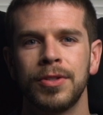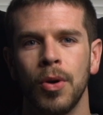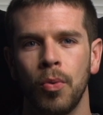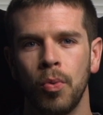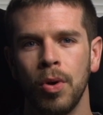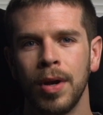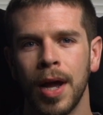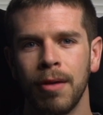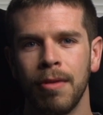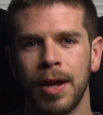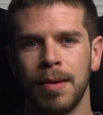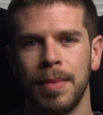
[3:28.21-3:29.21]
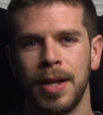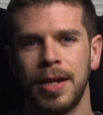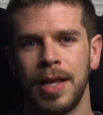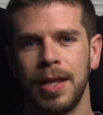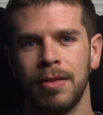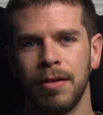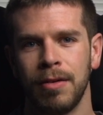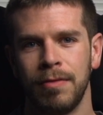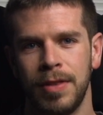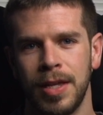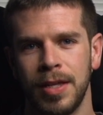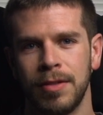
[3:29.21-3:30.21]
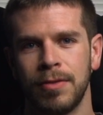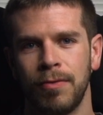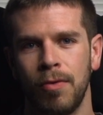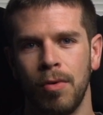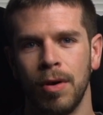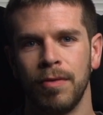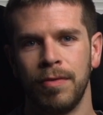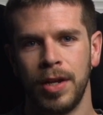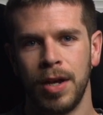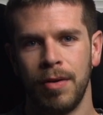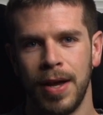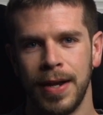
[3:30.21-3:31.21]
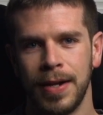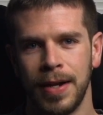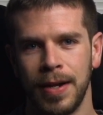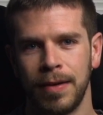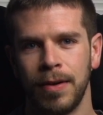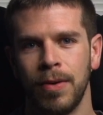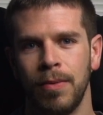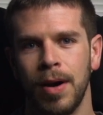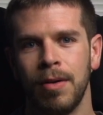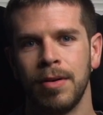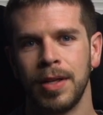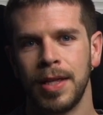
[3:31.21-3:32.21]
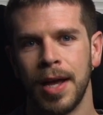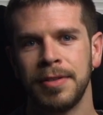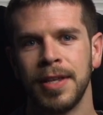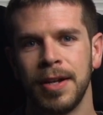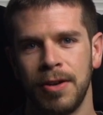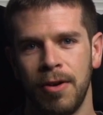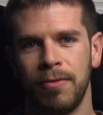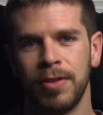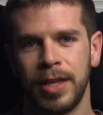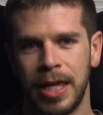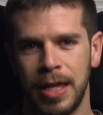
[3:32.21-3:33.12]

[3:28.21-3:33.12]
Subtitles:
So would I recommend either of these for video editing? Well, yes and no for the